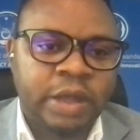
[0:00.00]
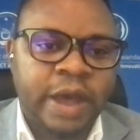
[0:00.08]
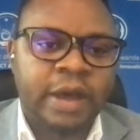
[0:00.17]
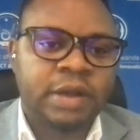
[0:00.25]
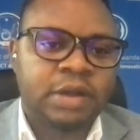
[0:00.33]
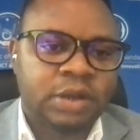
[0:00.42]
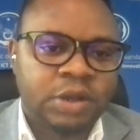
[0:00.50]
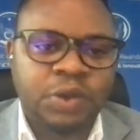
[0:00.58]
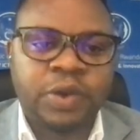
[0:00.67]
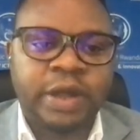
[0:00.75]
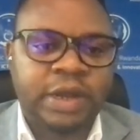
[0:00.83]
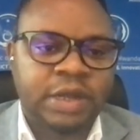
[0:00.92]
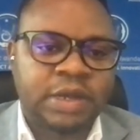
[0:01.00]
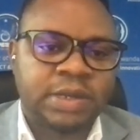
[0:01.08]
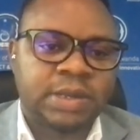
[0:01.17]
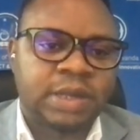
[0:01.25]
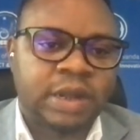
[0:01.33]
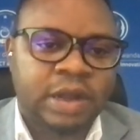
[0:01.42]
young new
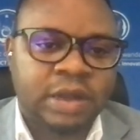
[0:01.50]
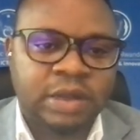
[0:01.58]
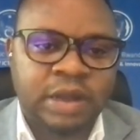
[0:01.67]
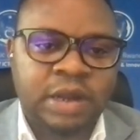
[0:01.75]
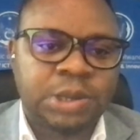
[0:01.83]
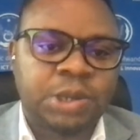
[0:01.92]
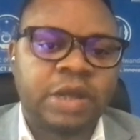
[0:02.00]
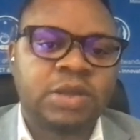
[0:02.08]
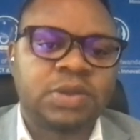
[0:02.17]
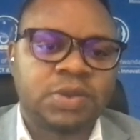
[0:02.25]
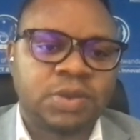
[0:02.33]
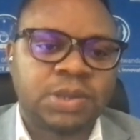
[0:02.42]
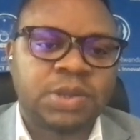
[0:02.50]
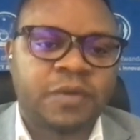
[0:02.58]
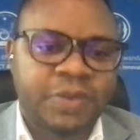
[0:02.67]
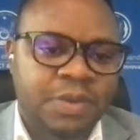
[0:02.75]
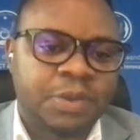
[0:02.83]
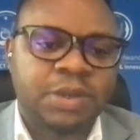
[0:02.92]
ideas that are trying to
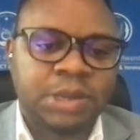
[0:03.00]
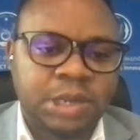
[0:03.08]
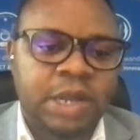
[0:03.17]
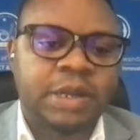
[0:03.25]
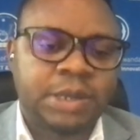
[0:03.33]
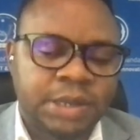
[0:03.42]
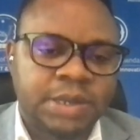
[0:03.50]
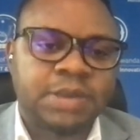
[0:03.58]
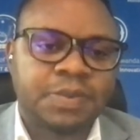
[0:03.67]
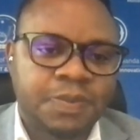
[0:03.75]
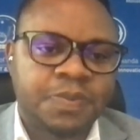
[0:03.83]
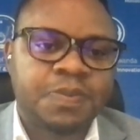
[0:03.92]
solve some of the challenges.